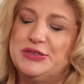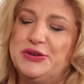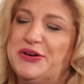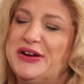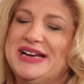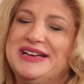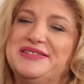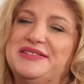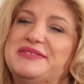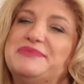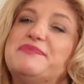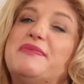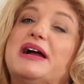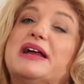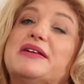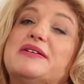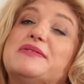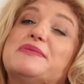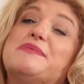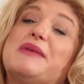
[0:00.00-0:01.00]
Sorry,
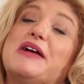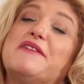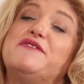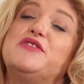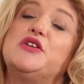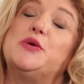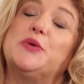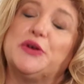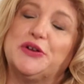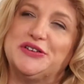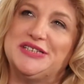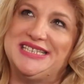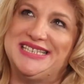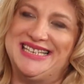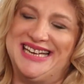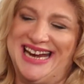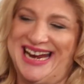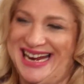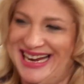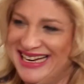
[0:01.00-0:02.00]
my viewers
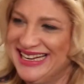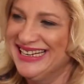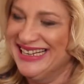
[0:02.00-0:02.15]
today.